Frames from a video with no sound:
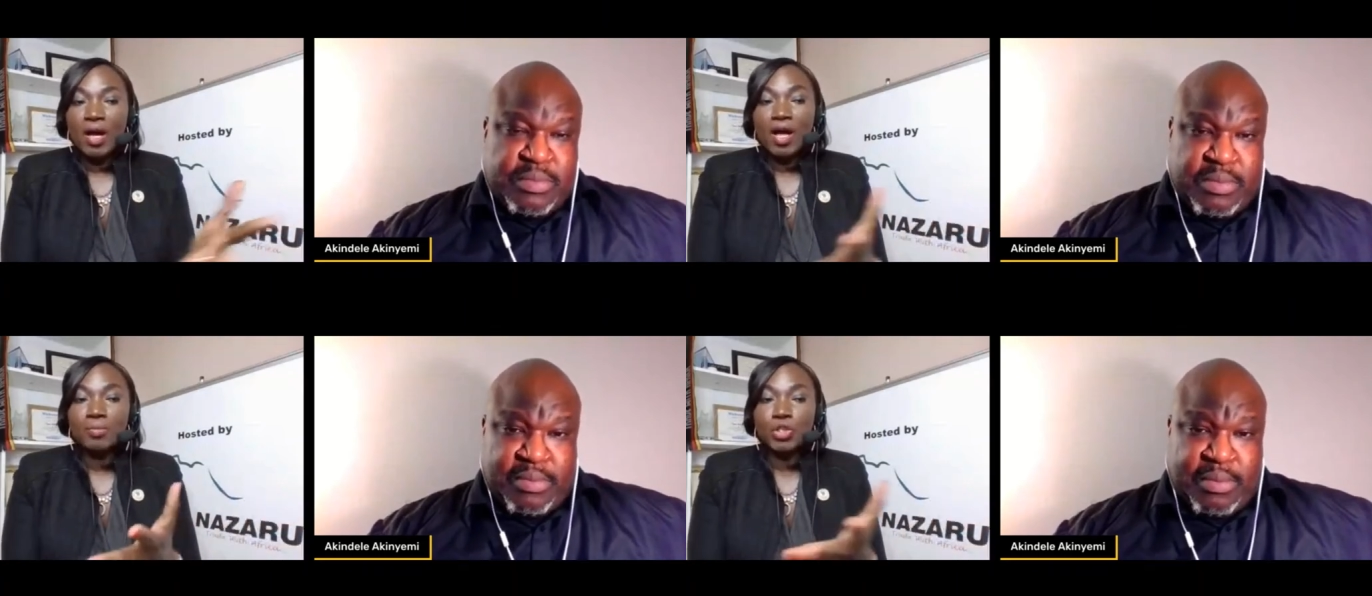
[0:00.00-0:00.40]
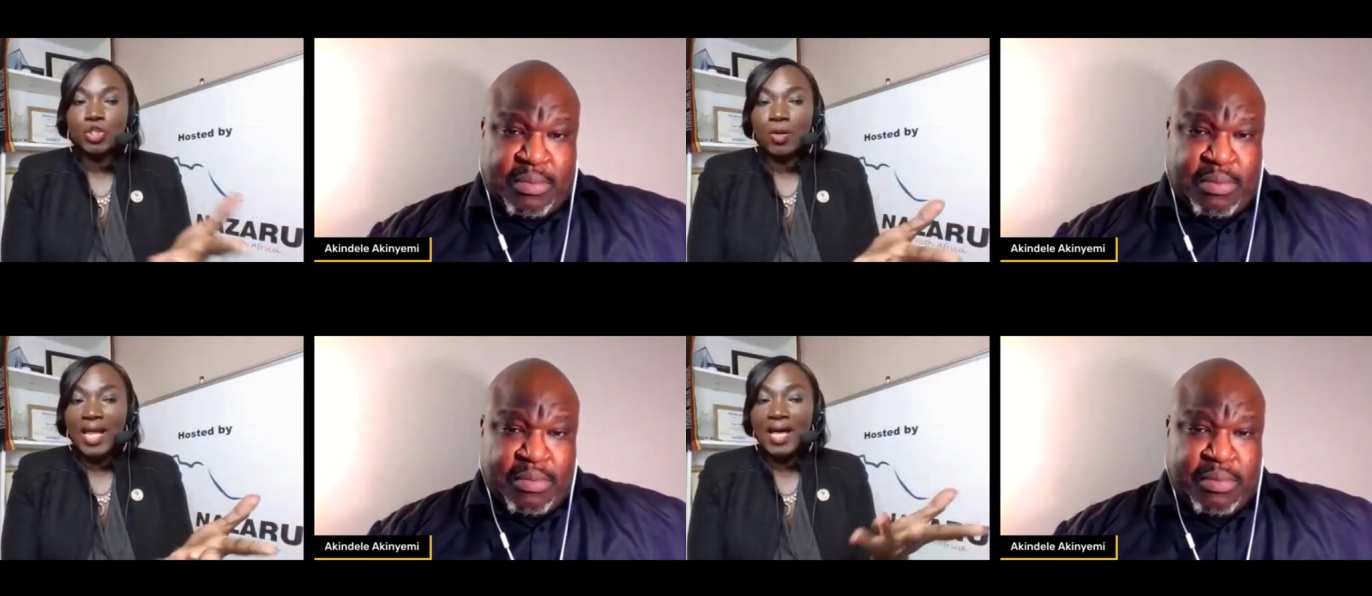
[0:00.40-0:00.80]
Speaker 1: um,
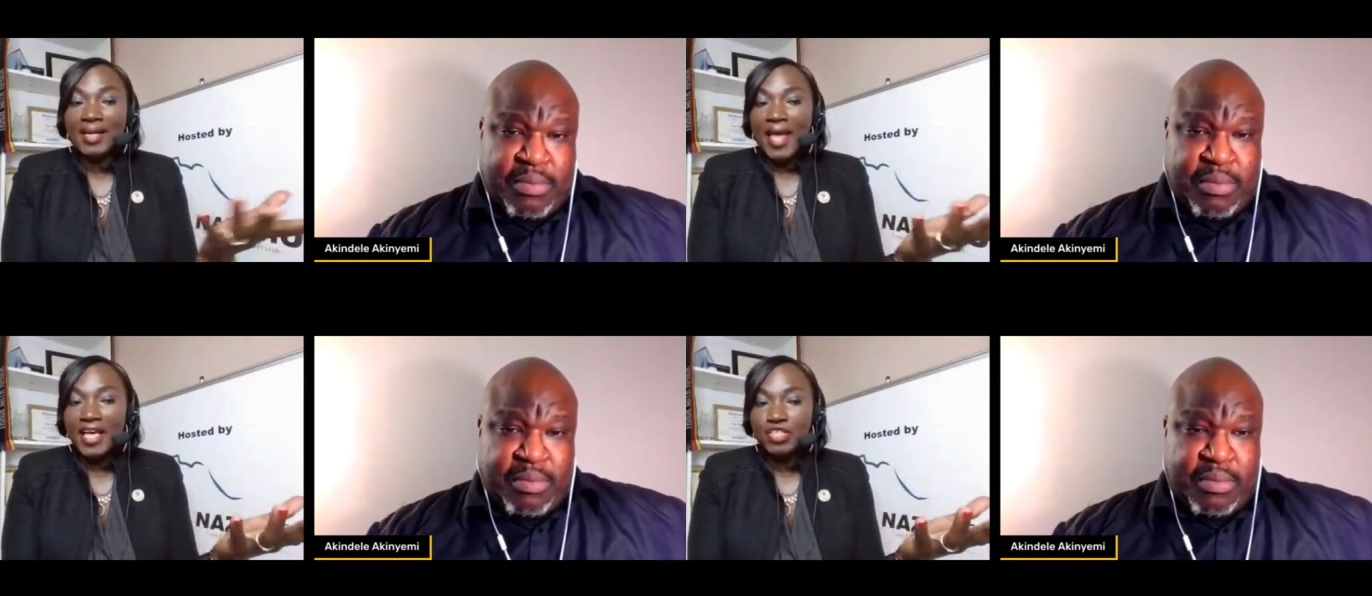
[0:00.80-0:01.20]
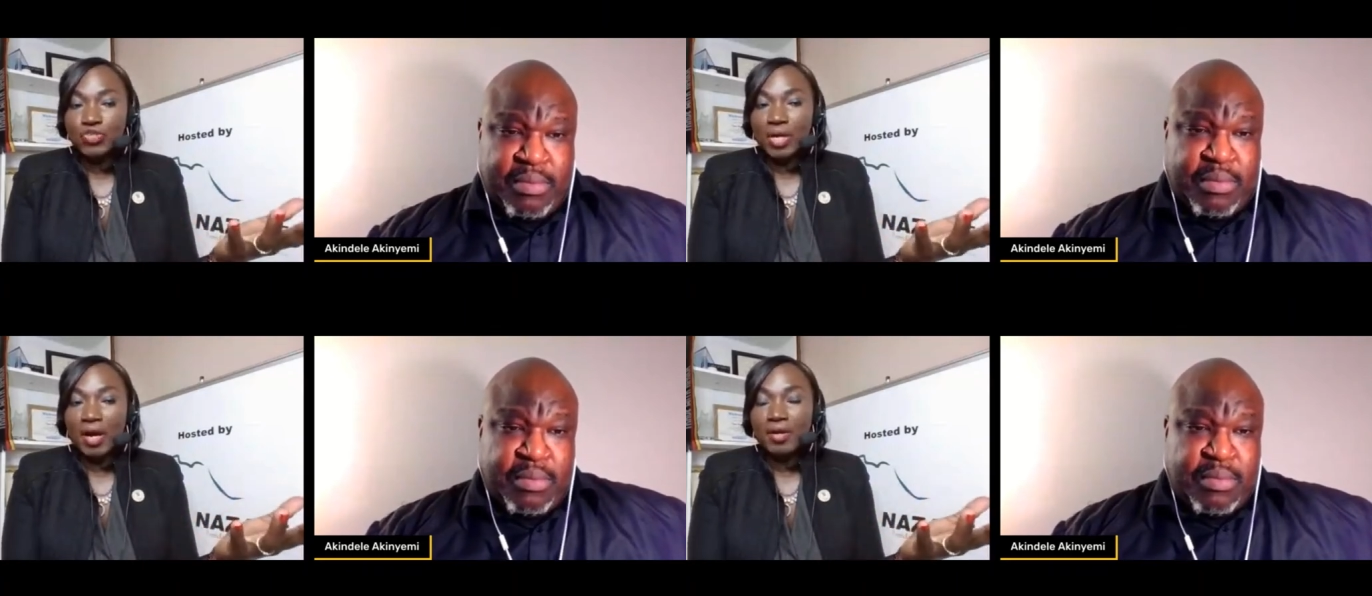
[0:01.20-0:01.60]
Shola and
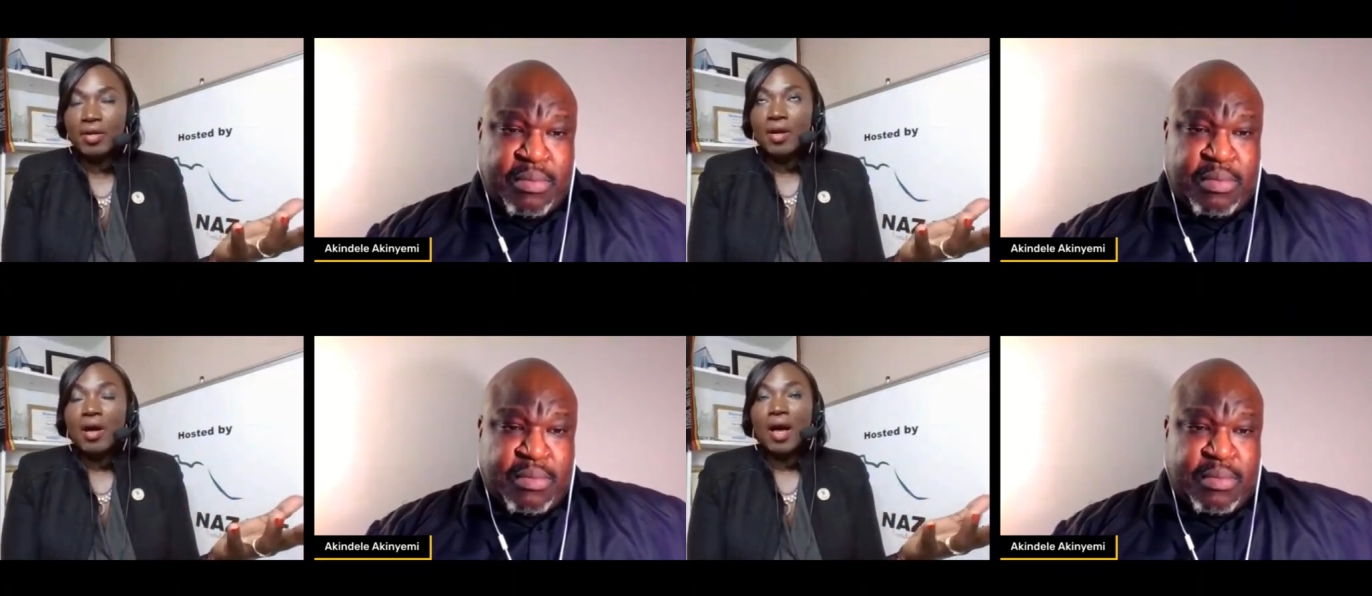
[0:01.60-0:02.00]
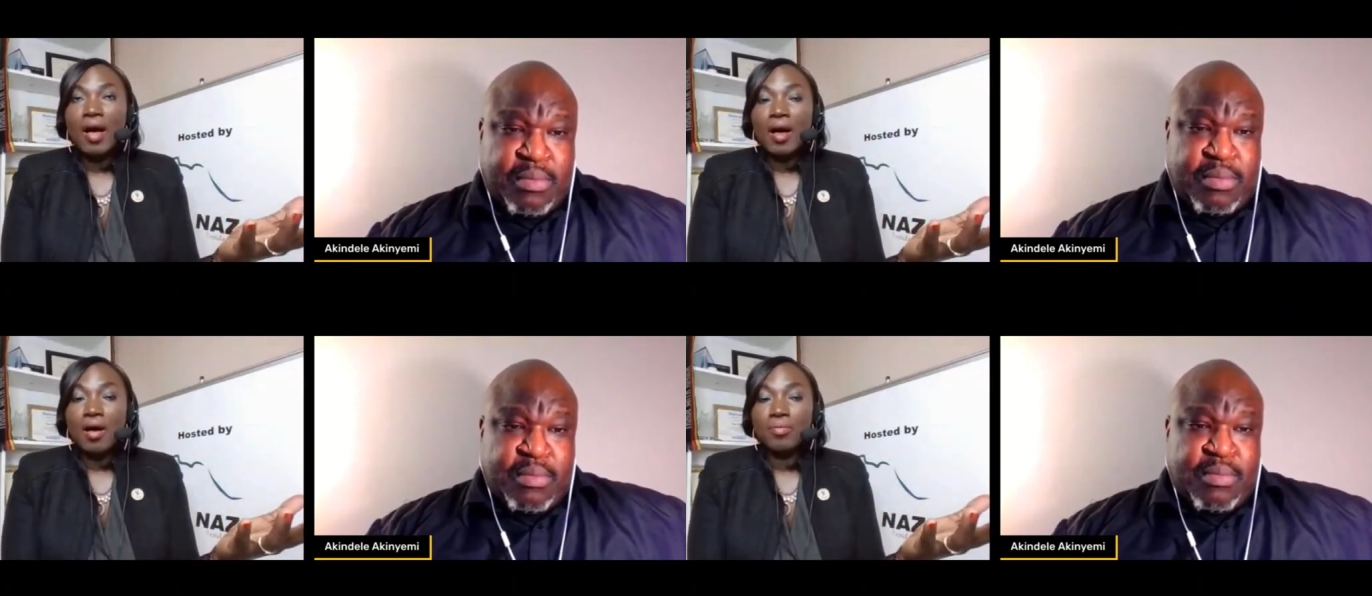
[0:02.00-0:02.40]
Ezra,
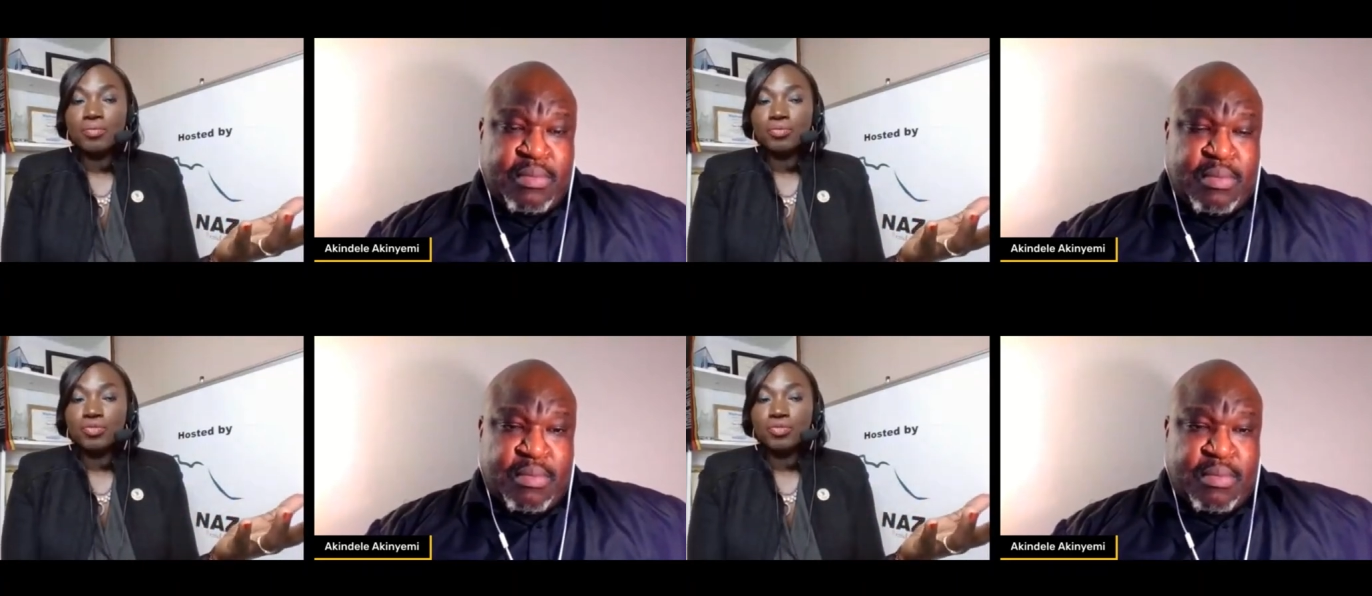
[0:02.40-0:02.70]
um,